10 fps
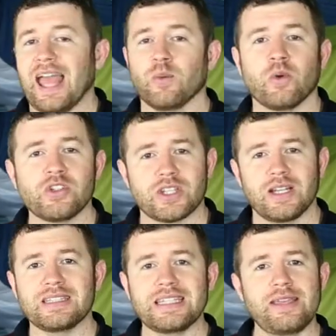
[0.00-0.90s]
and then we're just
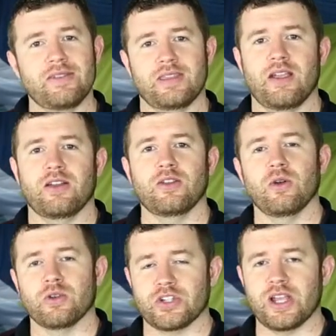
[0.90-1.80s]
gonna leave it there in the
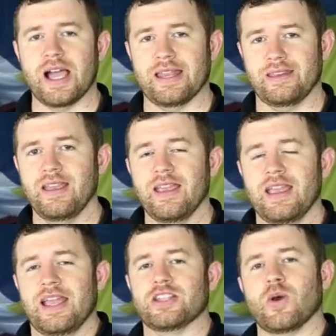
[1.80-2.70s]
whole shot.
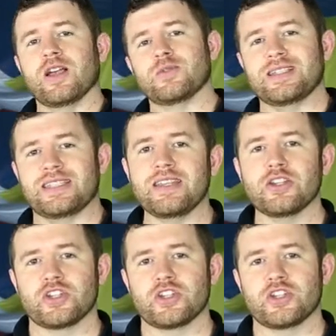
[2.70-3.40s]
And so as we see the